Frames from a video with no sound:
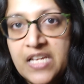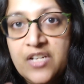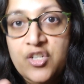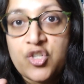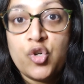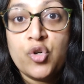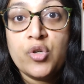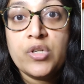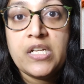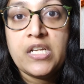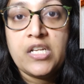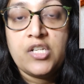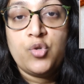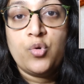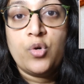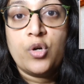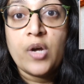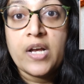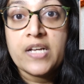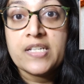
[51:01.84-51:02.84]
and turned it
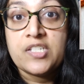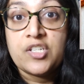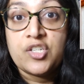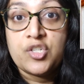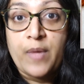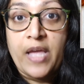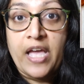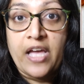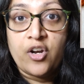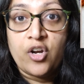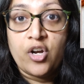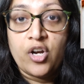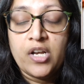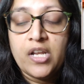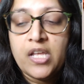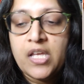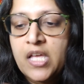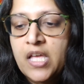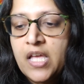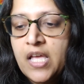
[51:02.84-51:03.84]
into a cross stitch
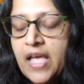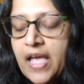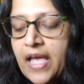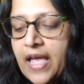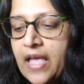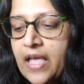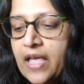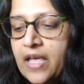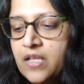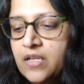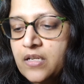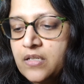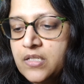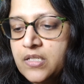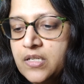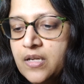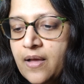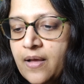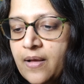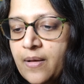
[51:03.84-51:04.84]
pattern.
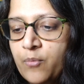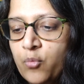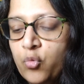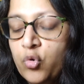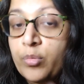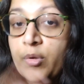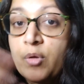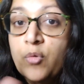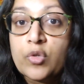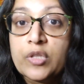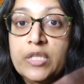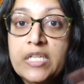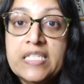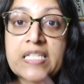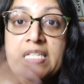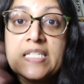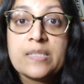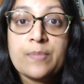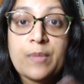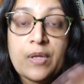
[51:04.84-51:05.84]
And we'll be
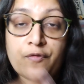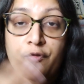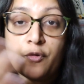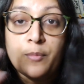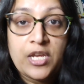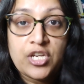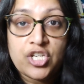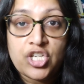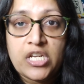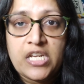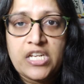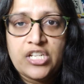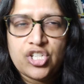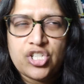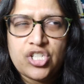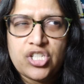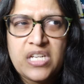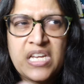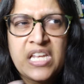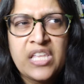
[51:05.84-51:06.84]
releasing some information
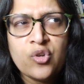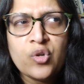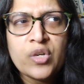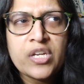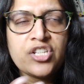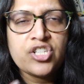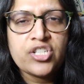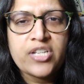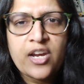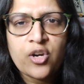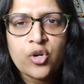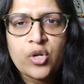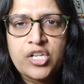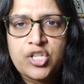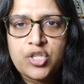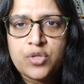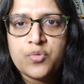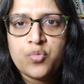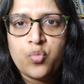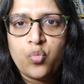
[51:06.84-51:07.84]
either each day or
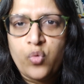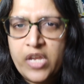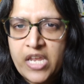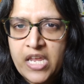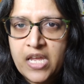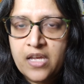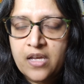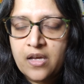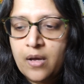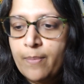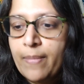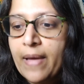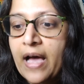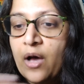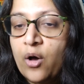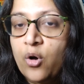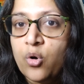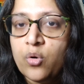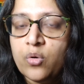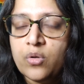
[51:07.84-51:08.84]
each week
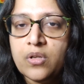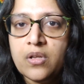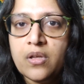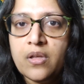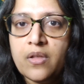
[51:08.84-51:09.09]
about